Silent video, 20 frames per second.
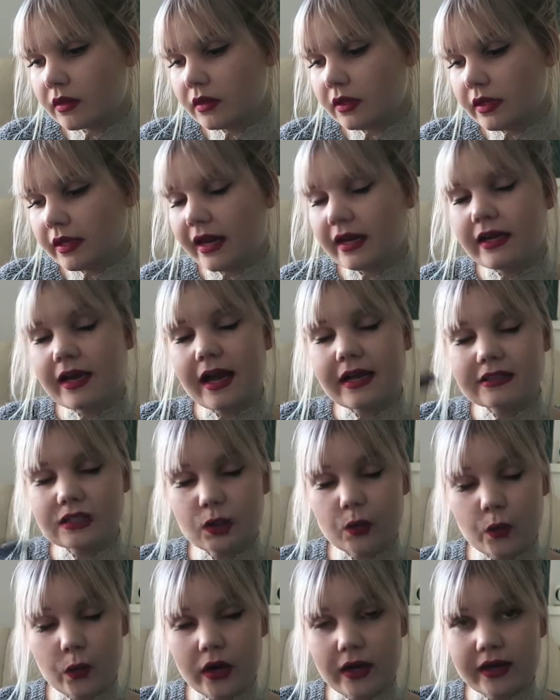You kind of had
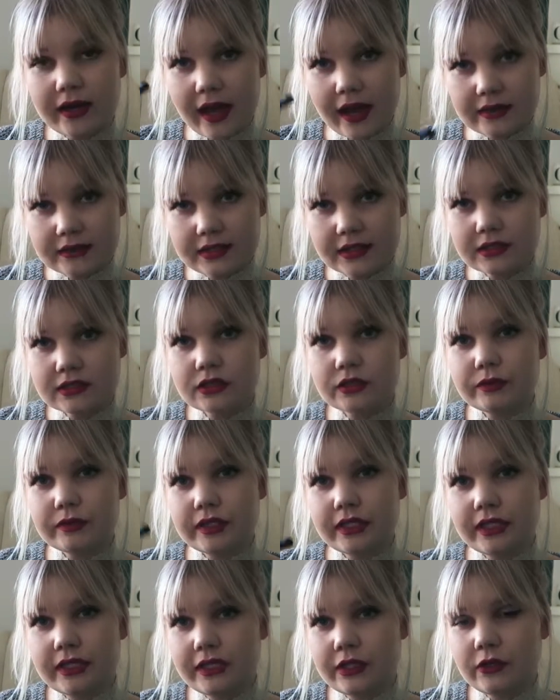to work at it to
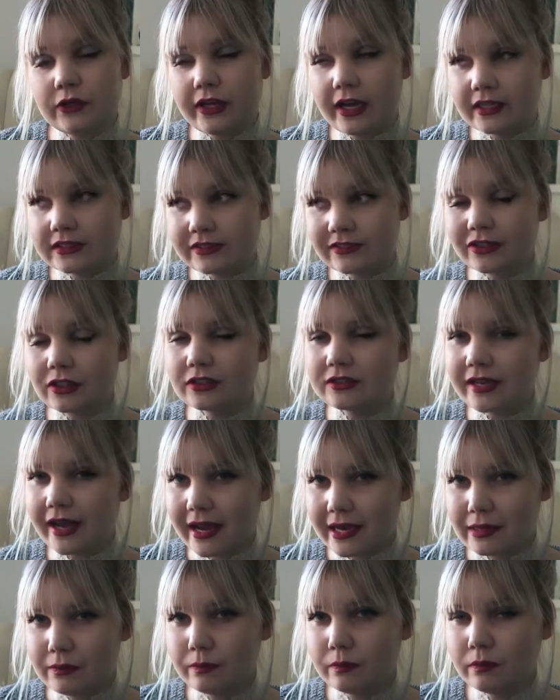really, you know, you had to have a lot of
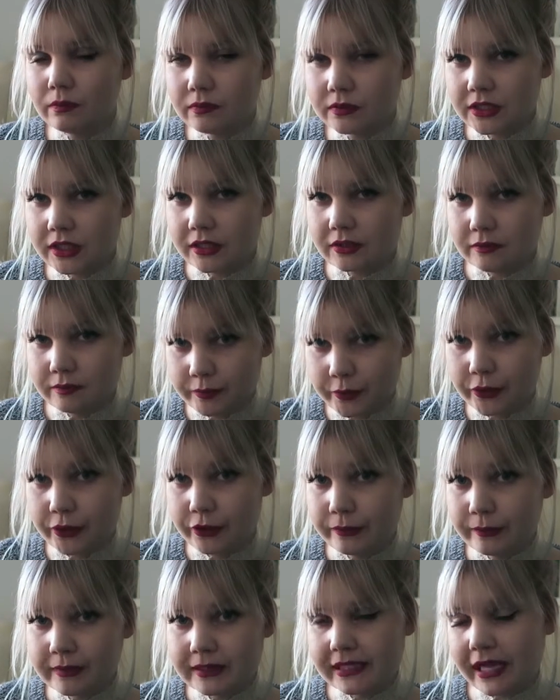time to put
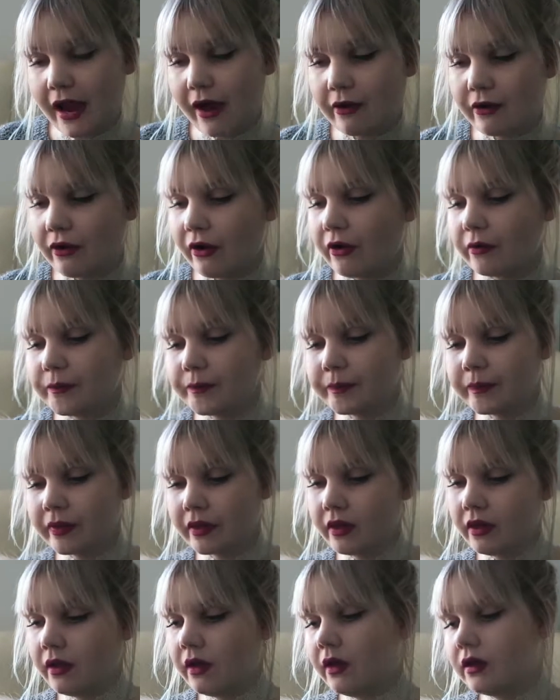your mascara on,
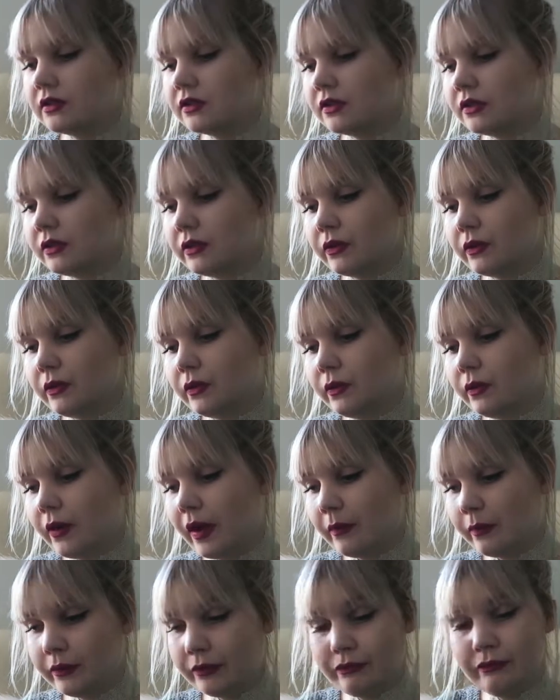so I
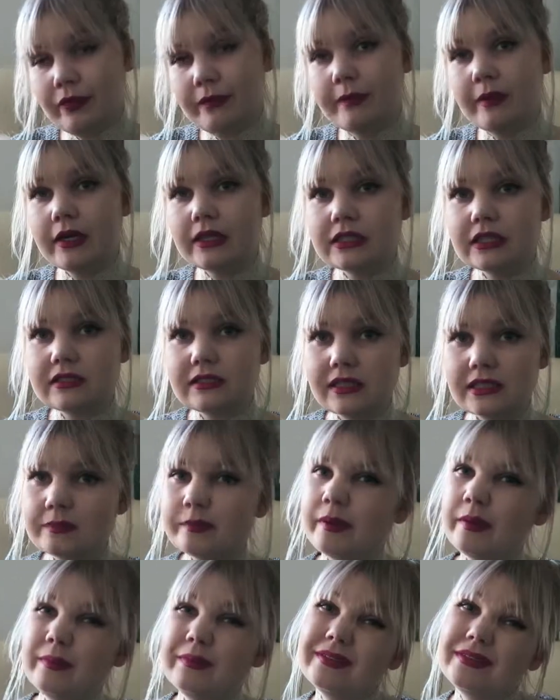wouldn't repurchase this,
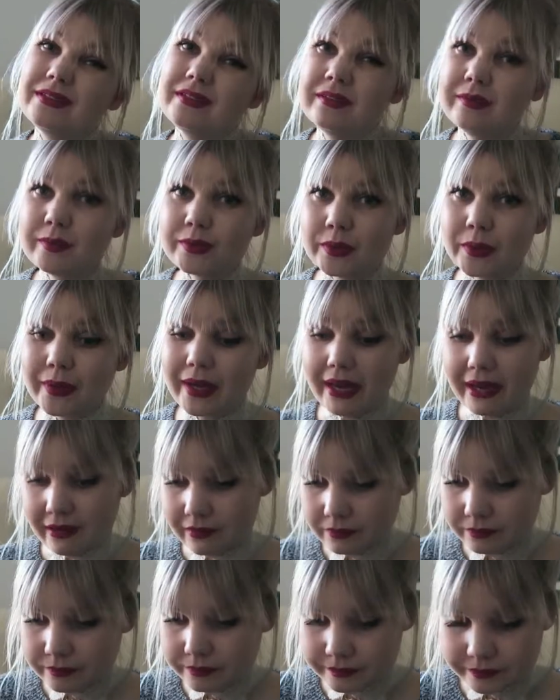but it was
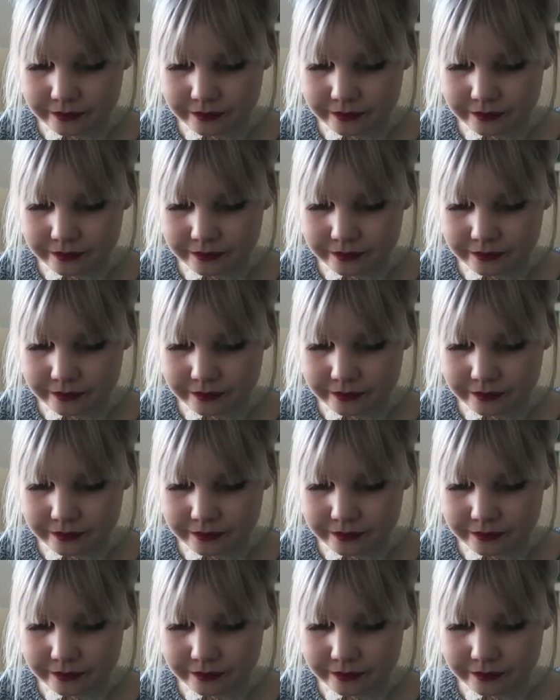okay.